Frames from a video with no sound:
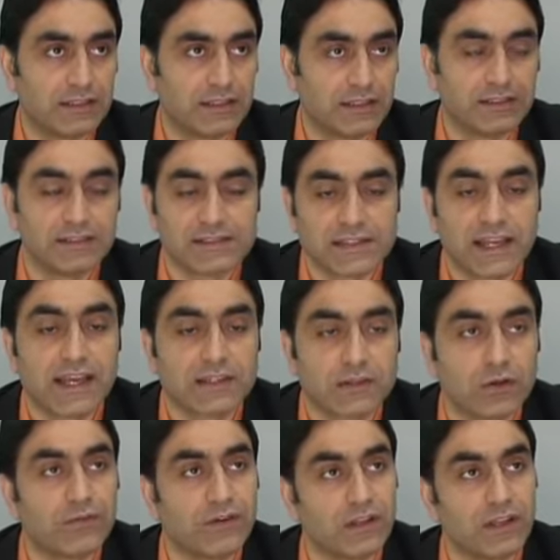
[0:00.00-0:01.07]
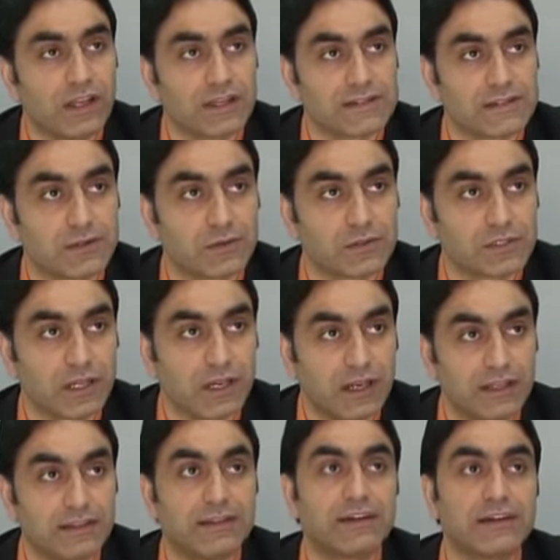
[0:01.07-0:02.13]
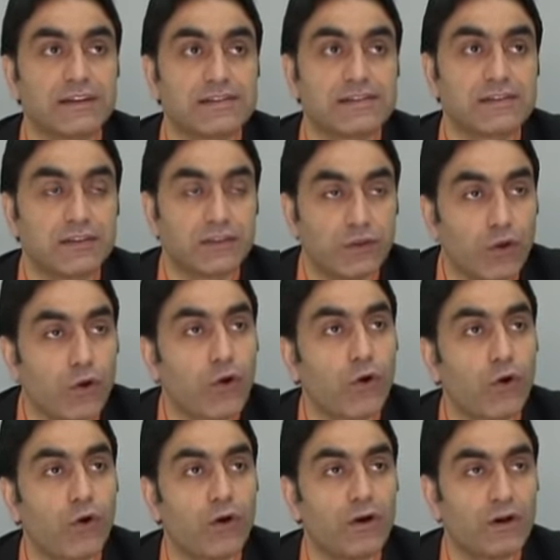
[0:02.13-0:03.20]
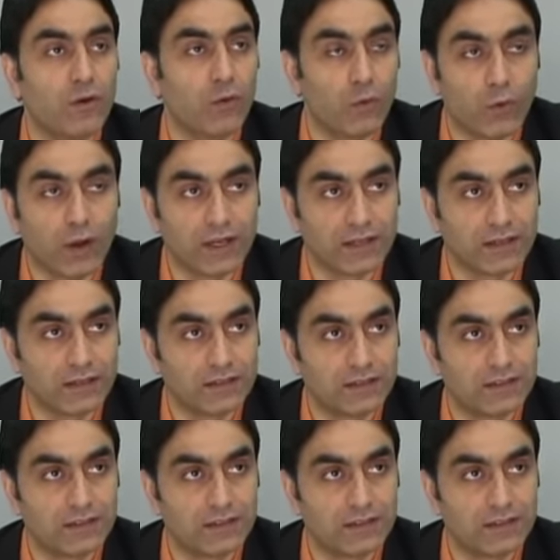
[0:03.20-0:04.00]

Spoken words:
In the sight of Allah Azza wa Jalla, there is no one